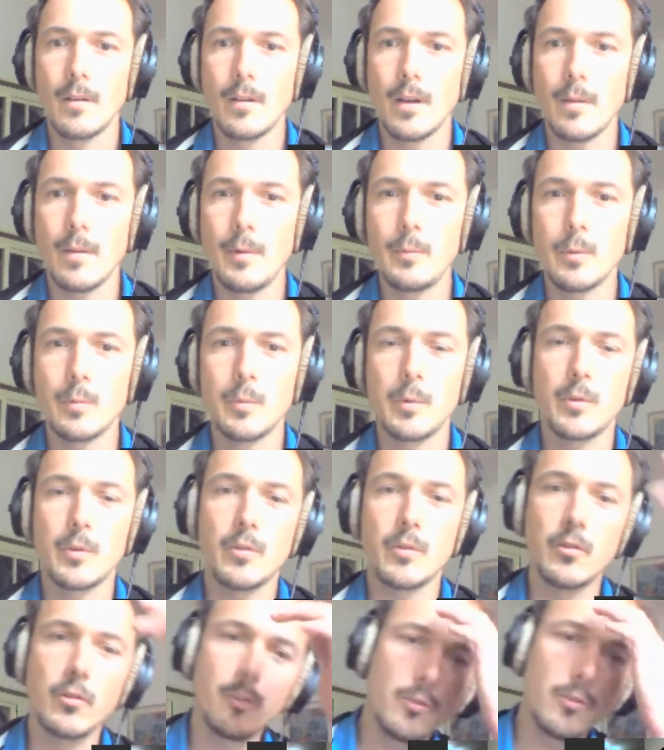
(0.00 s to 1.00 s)
mean, what
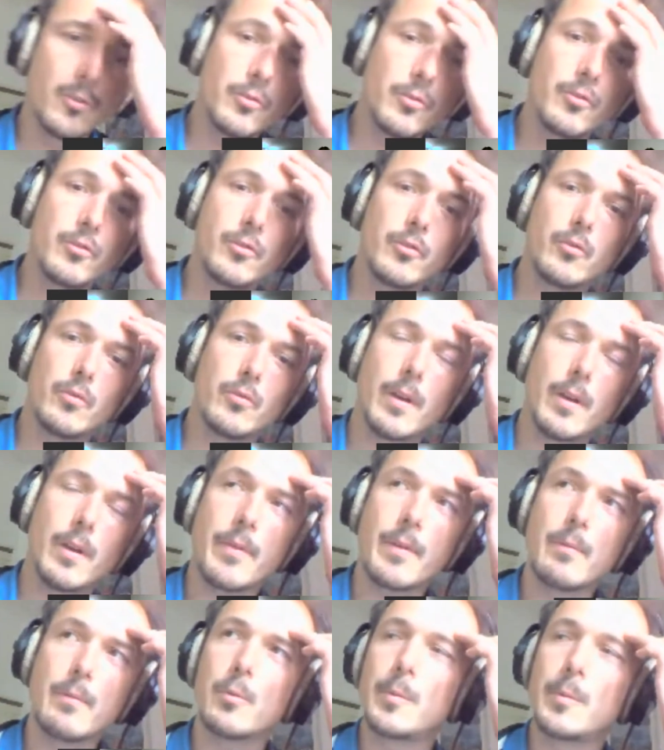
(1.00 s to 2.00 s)
we could do, I
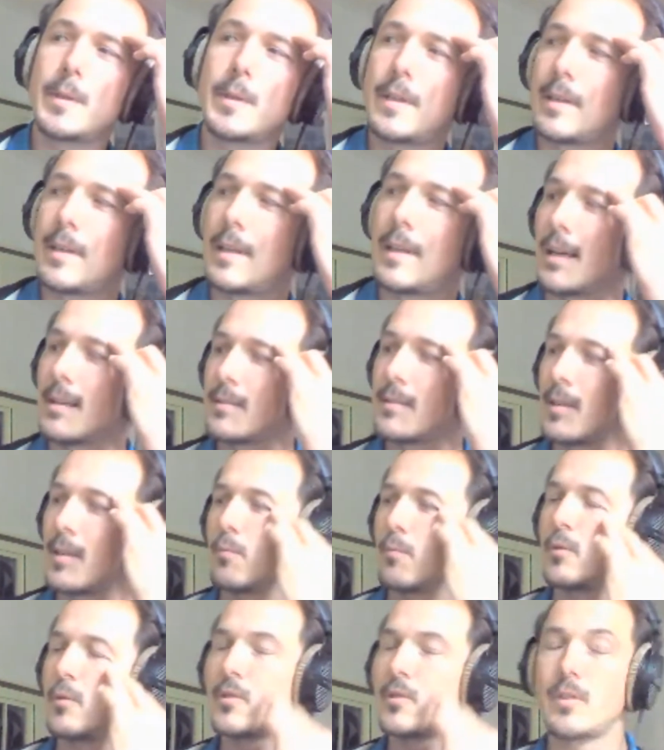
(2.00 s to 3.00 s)
think what we did last
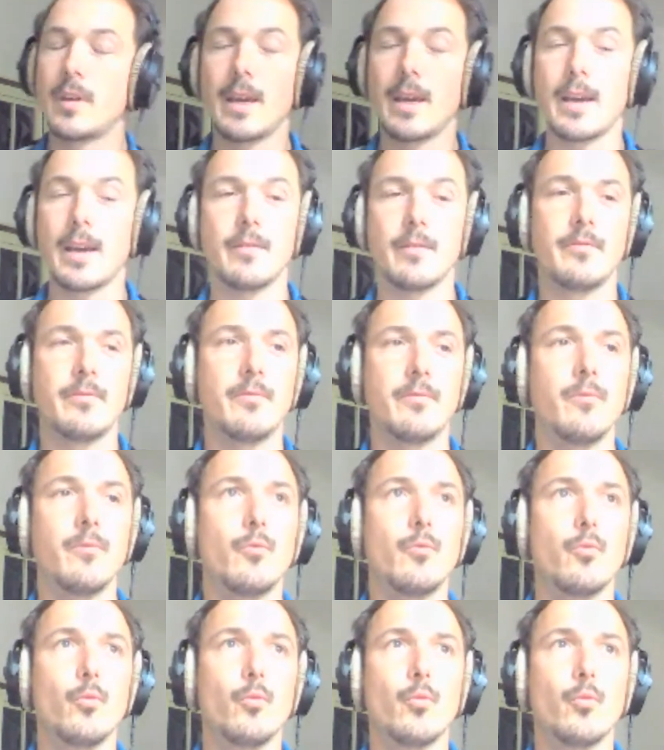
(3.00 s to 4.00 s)
time was to have
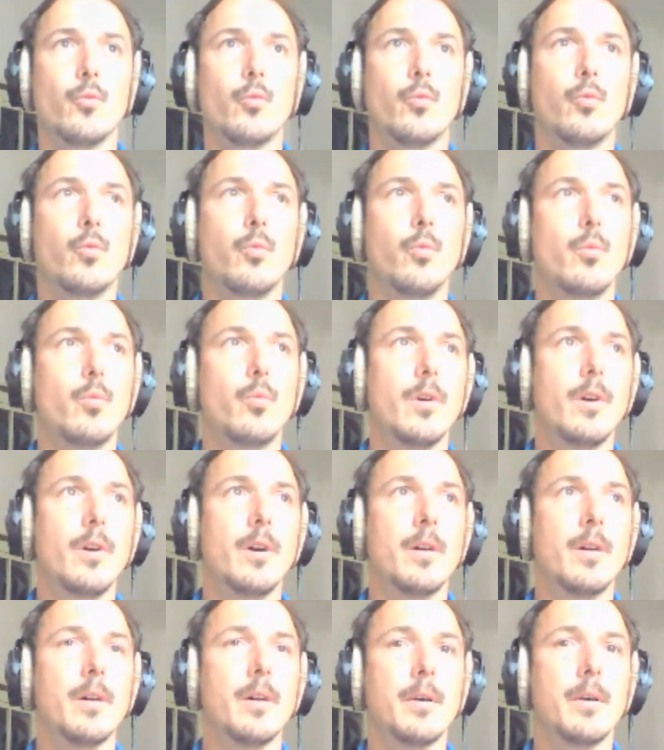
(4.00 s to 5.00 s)

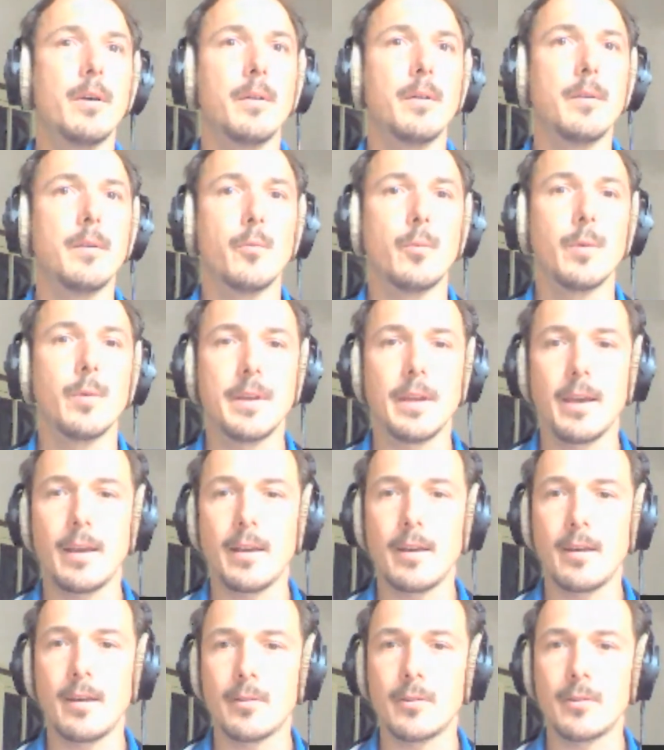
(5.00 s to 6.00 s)
one
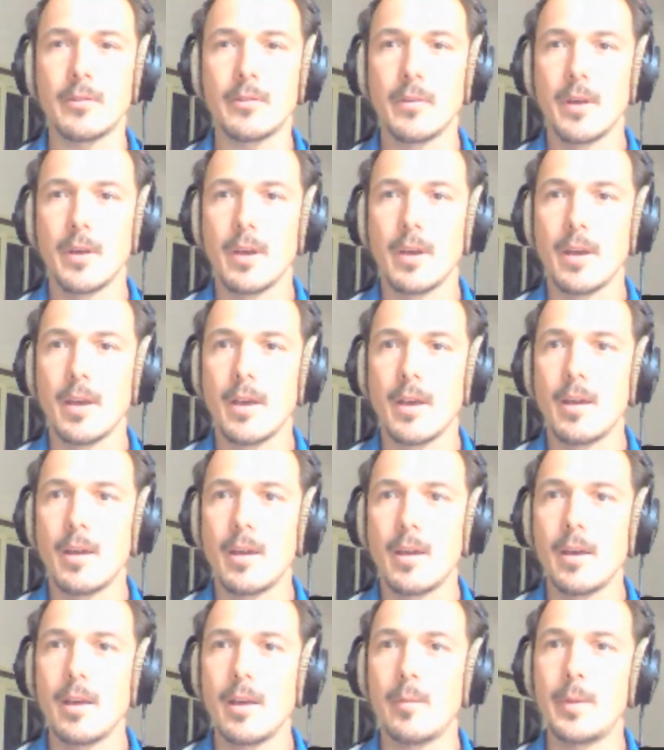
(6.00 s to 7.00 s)
hangout
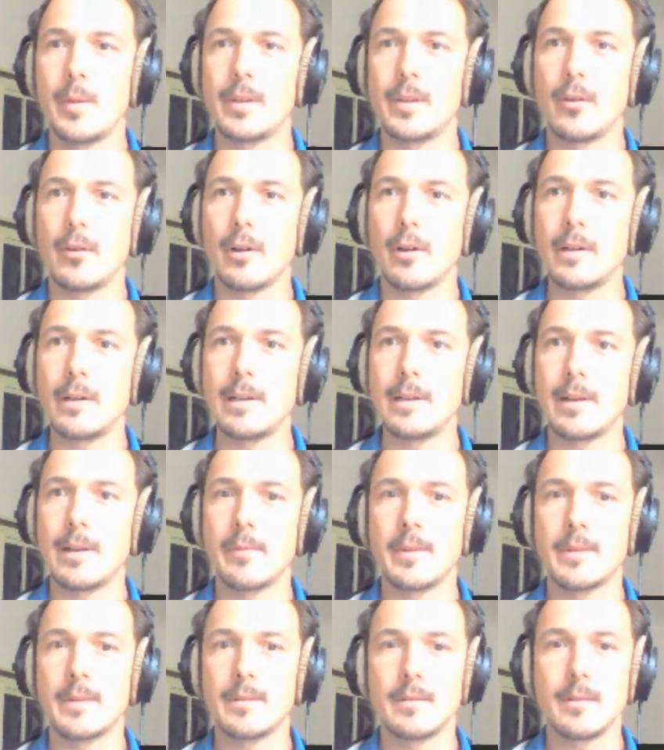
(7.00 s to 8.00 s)
a bit earlier in
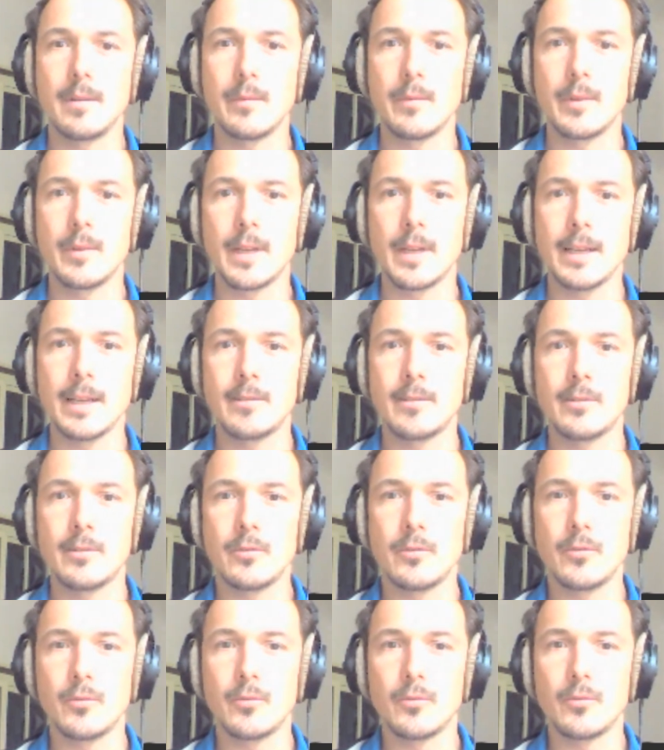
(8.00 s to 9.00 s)
the day
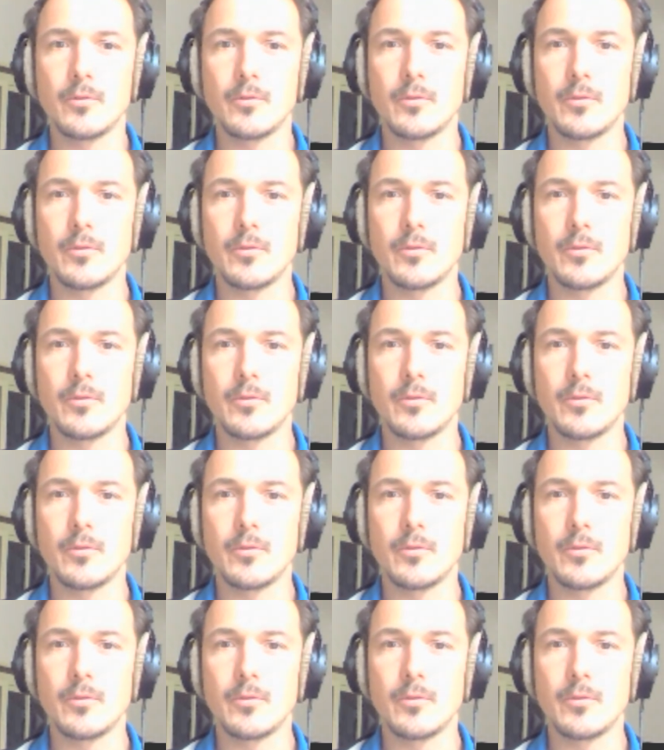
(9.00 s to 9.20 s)
to